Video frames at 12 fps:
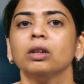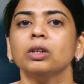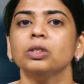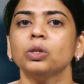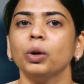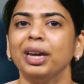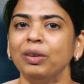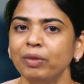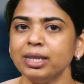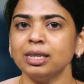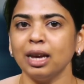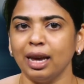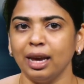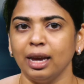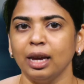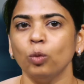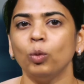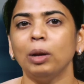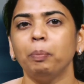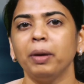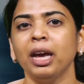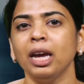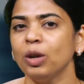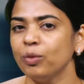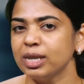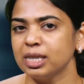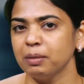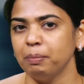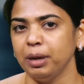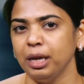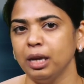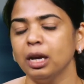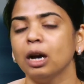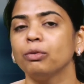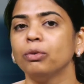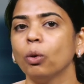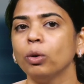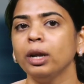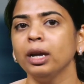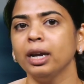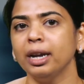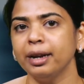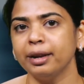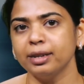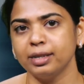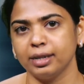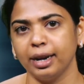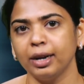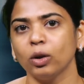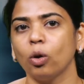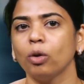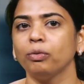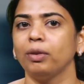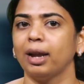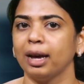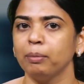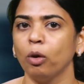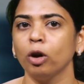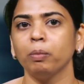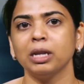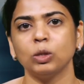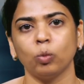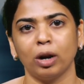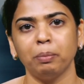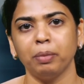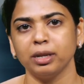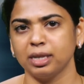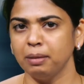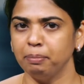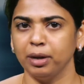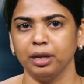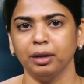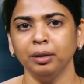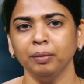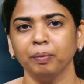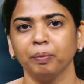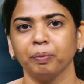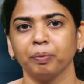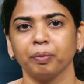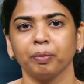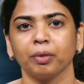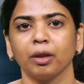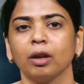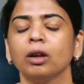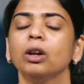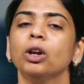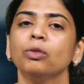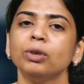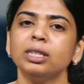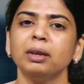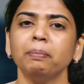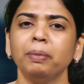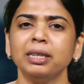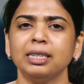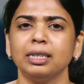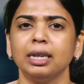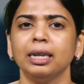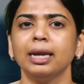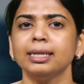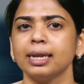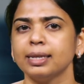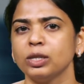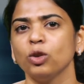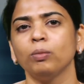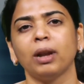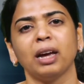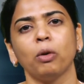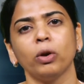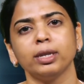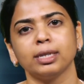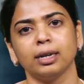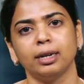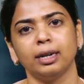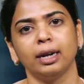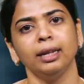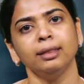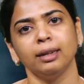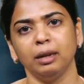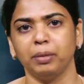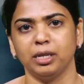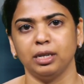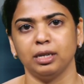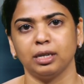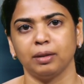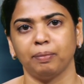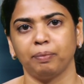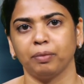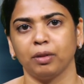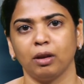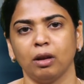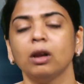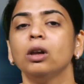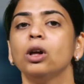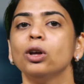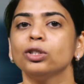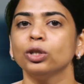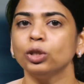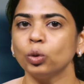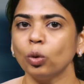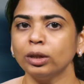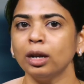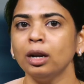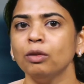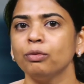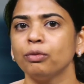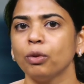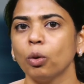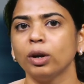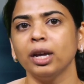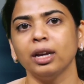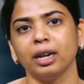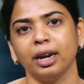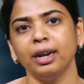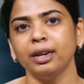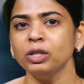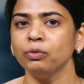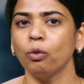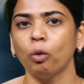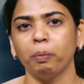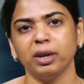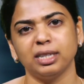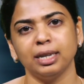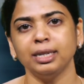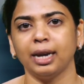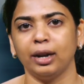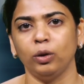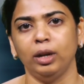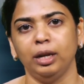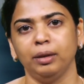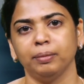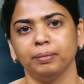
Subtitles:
So, investor A will pay investor B a floating interest rate of LIBOR plus 1% per year. For simplicity, let's assume LIBOR is currently 3%. So, the total floating rate is 4% annually.